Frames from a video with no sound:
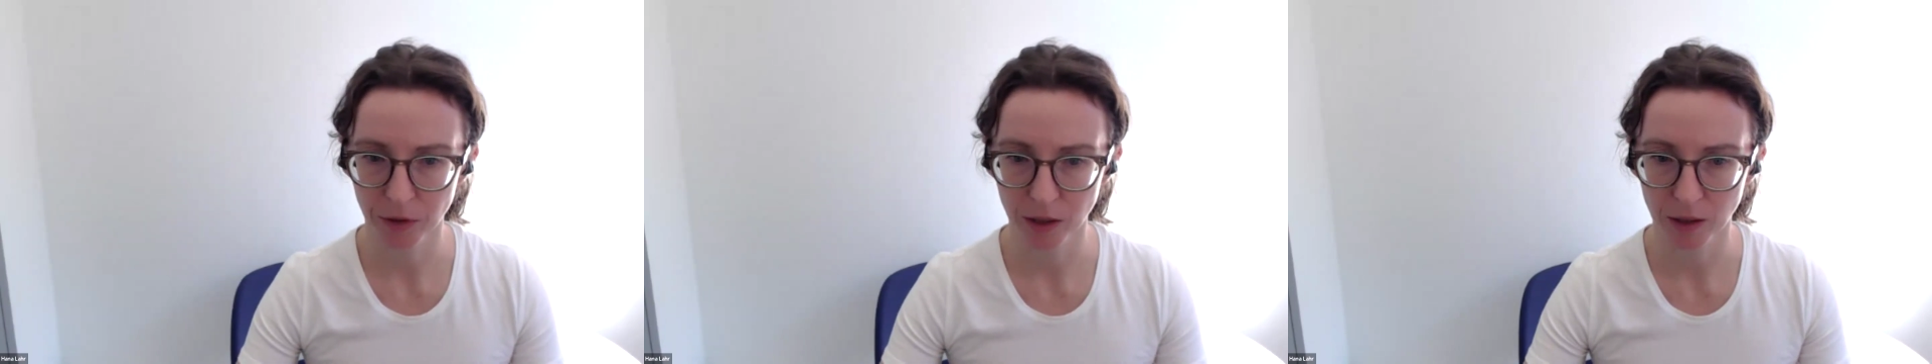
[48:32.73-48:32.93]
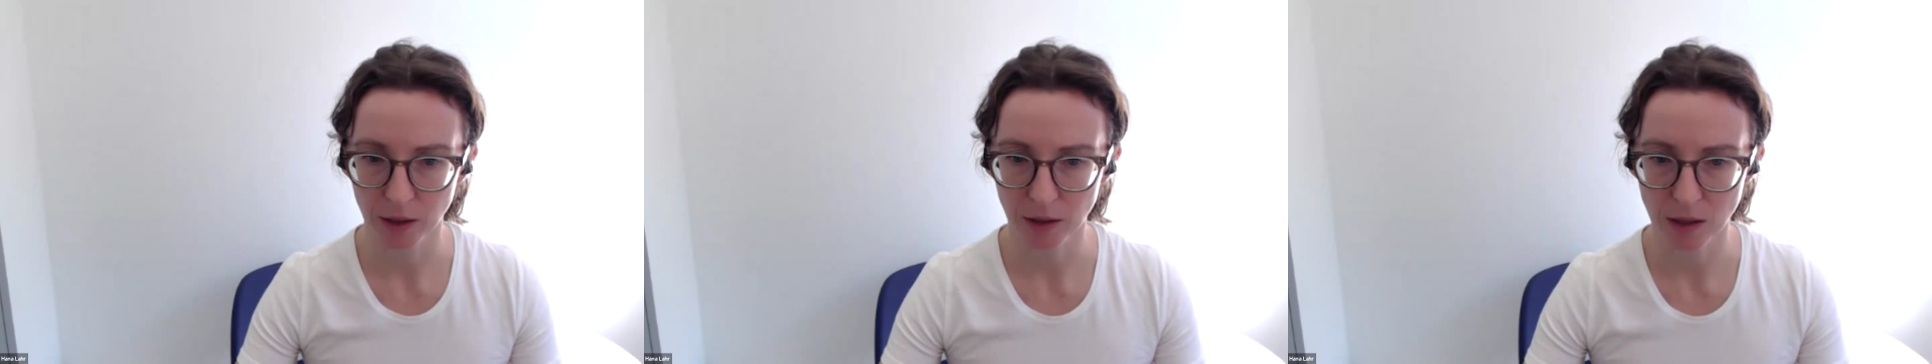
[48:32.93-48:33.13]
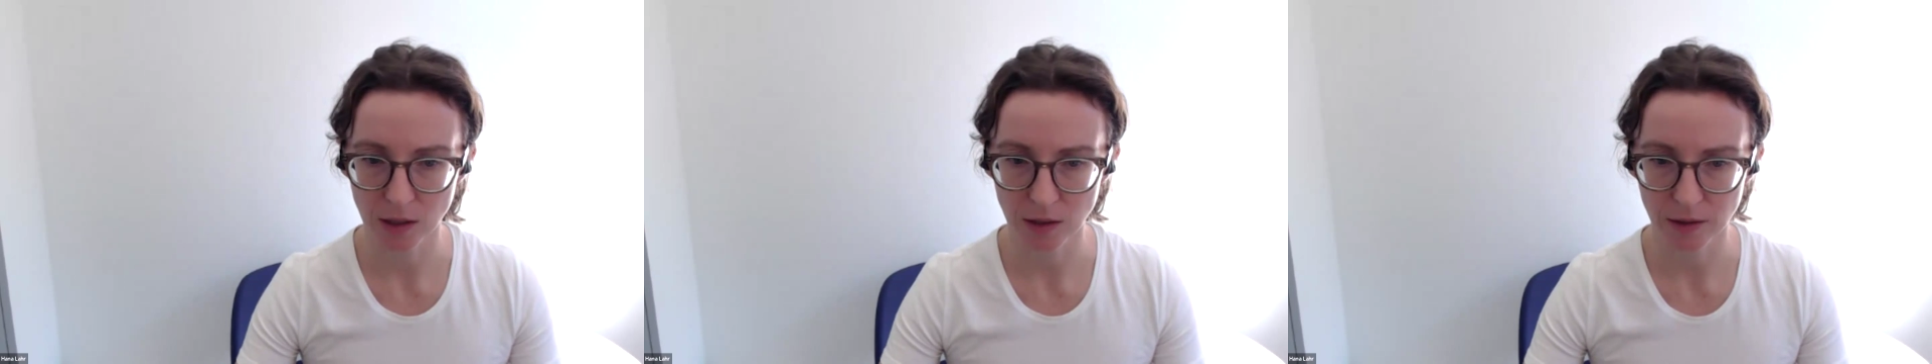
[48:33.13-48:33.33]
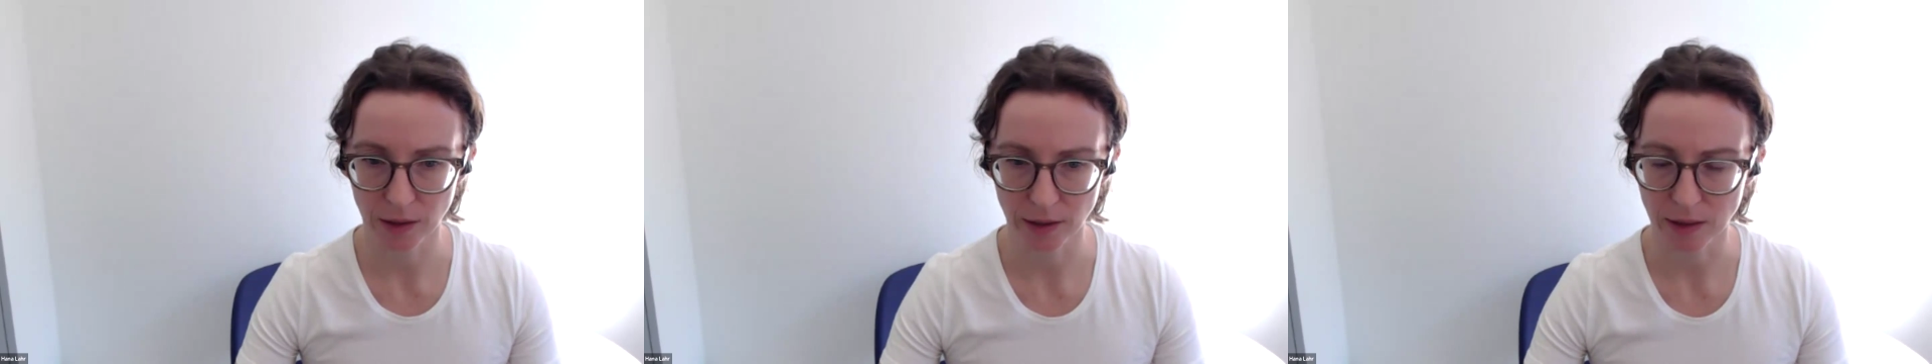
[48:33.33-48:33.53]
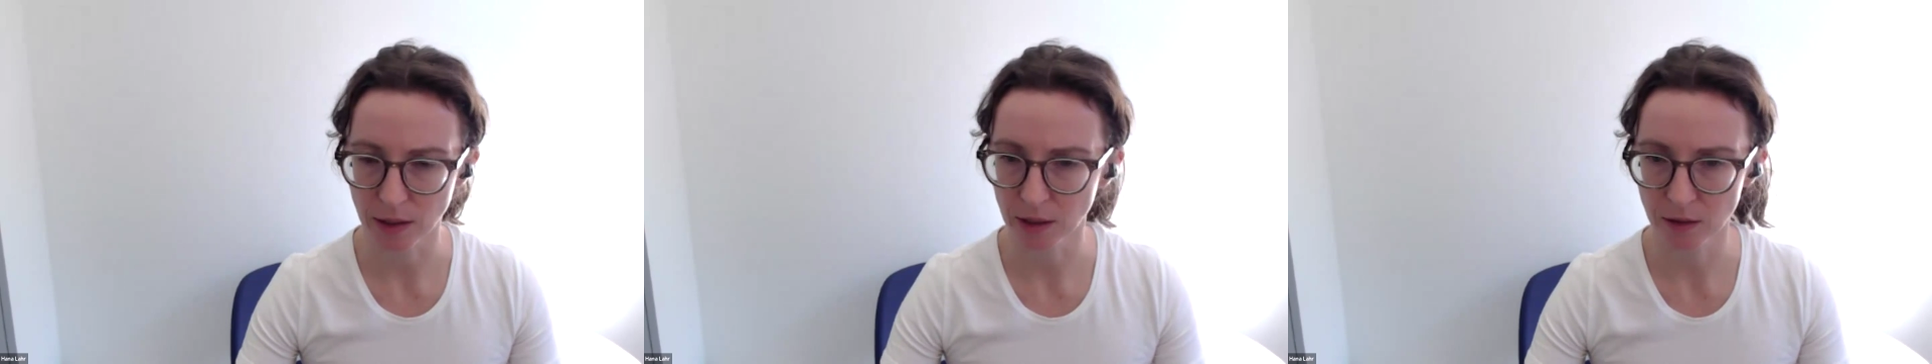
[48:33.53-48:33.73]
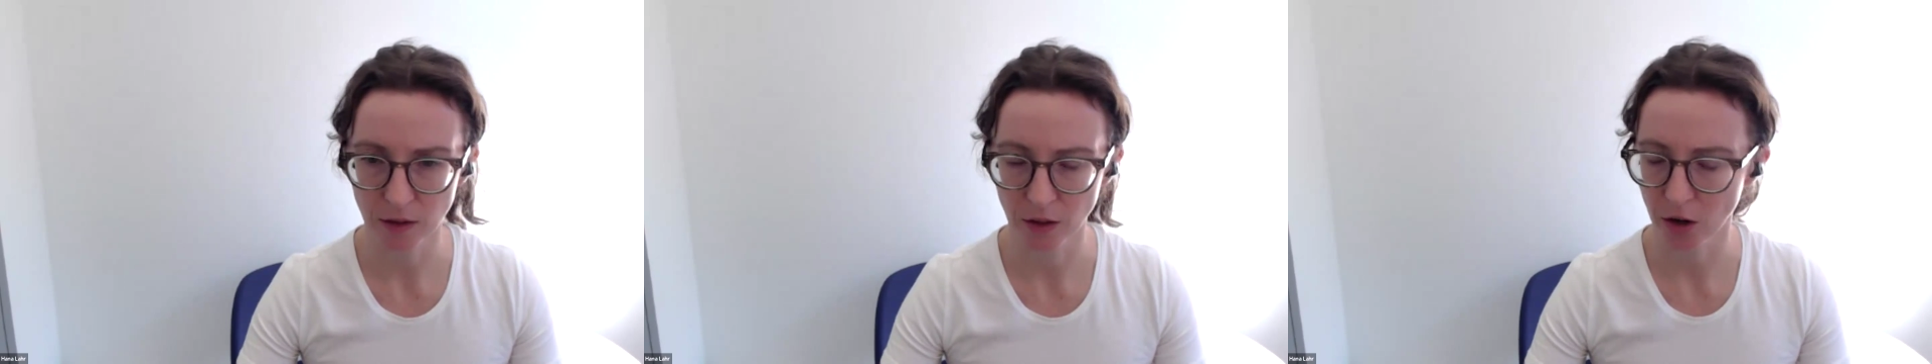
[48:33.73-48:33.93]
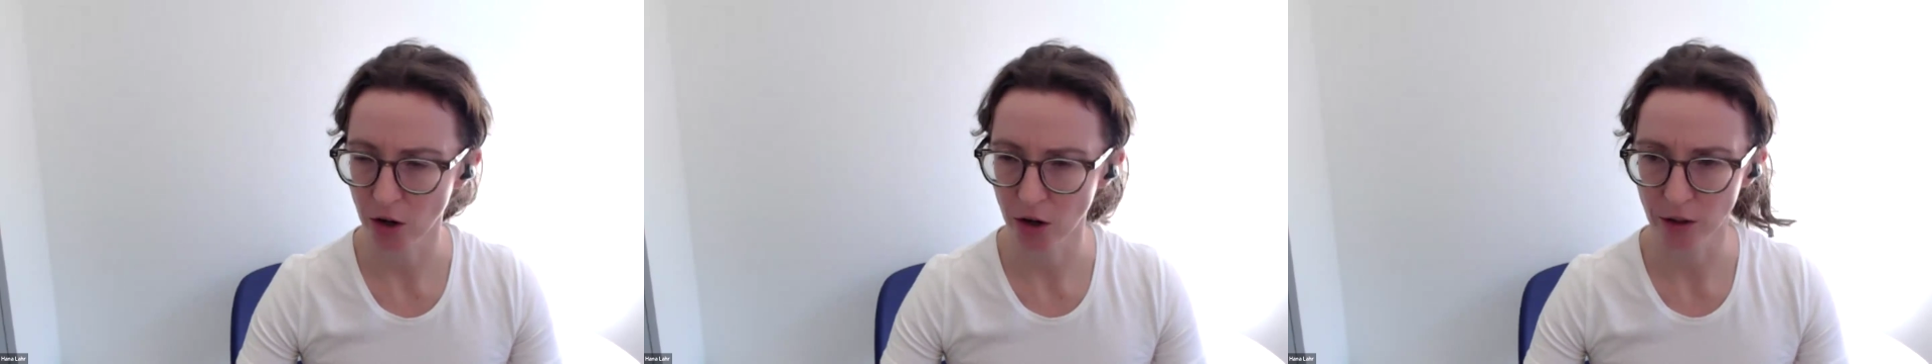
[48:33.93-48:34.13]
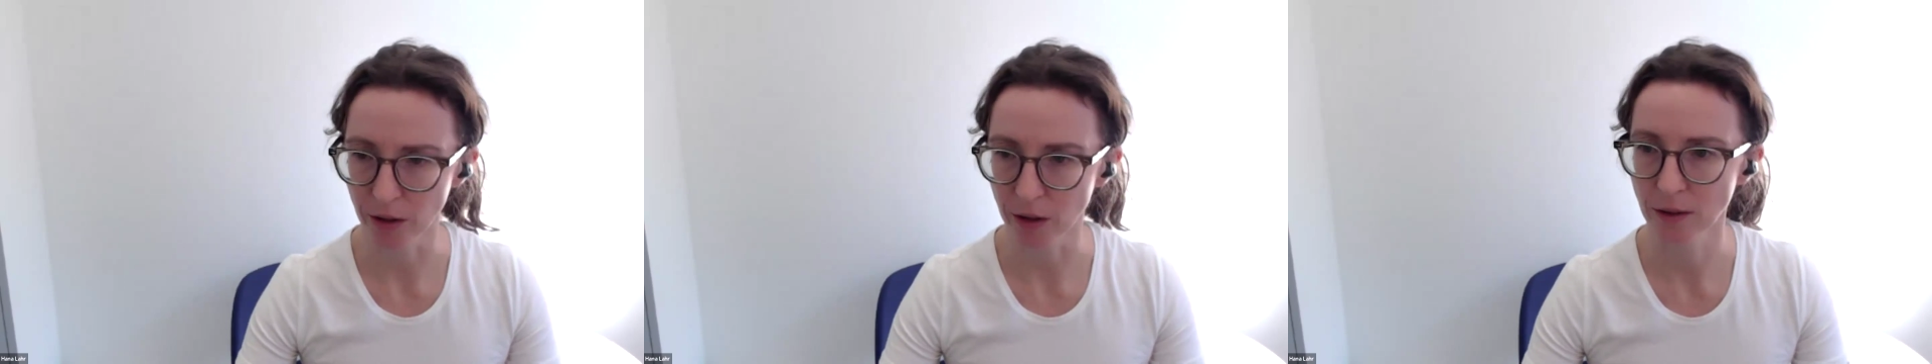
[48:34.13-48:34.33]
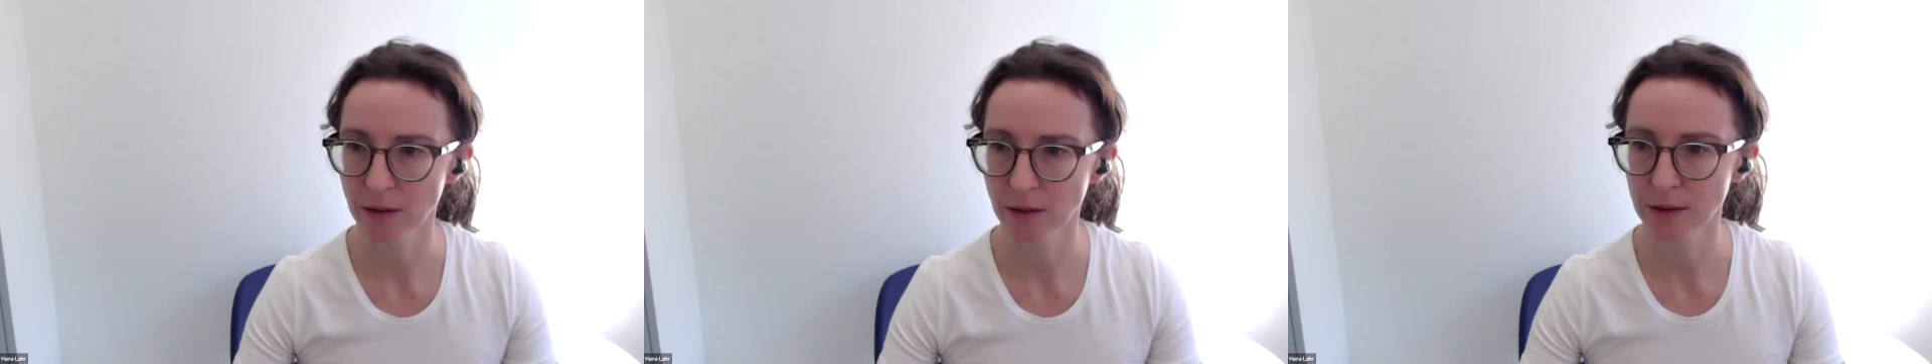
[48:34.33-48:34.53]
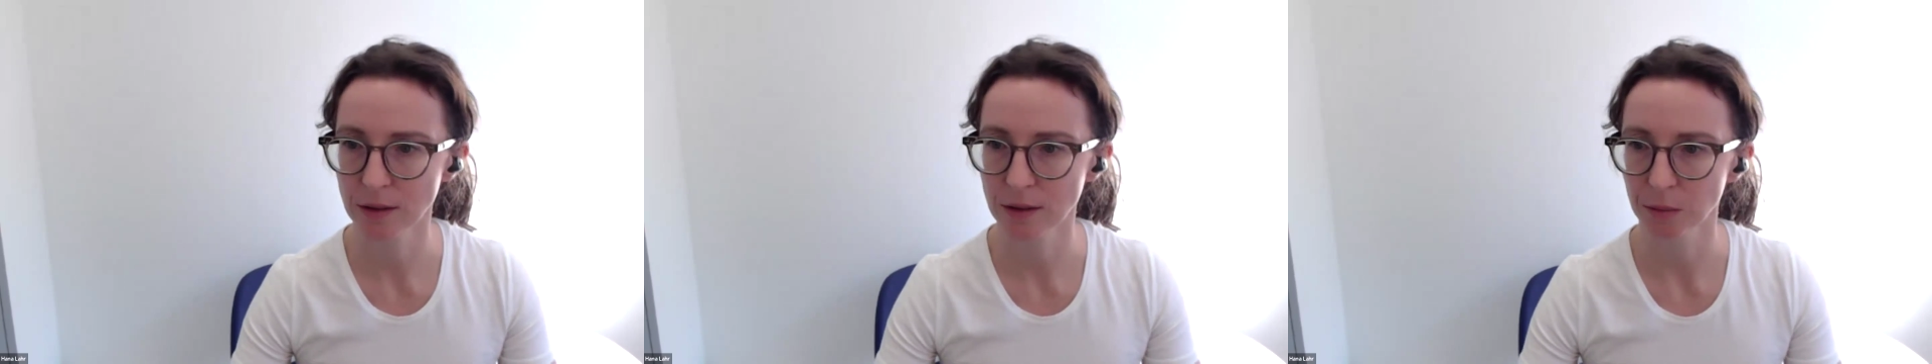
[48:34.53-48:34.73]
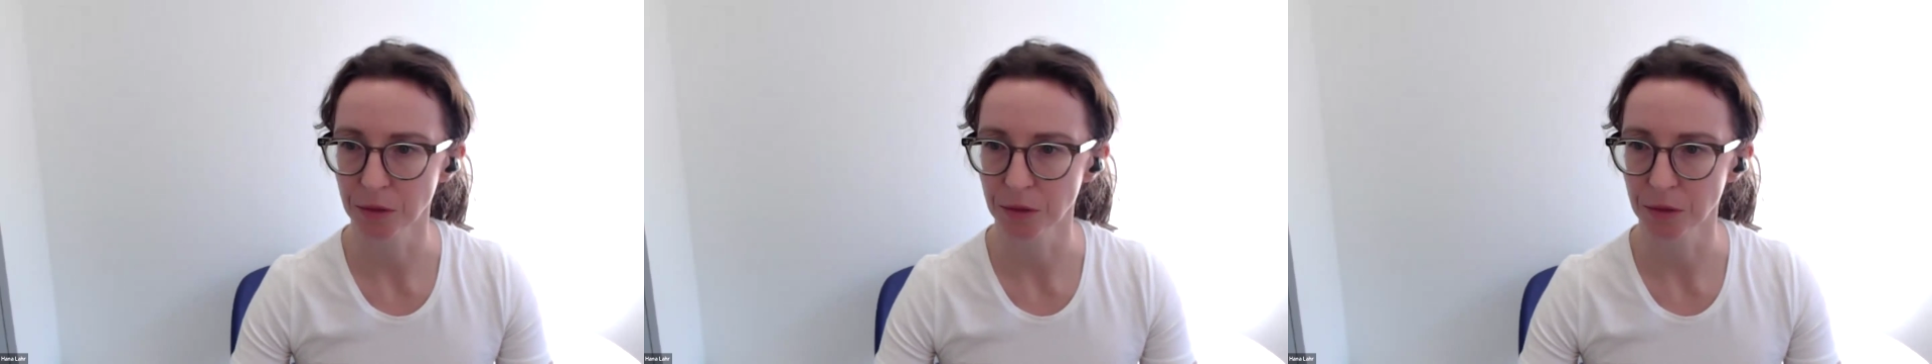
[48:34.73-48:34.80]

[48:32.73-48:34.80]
because I think it's the hardest,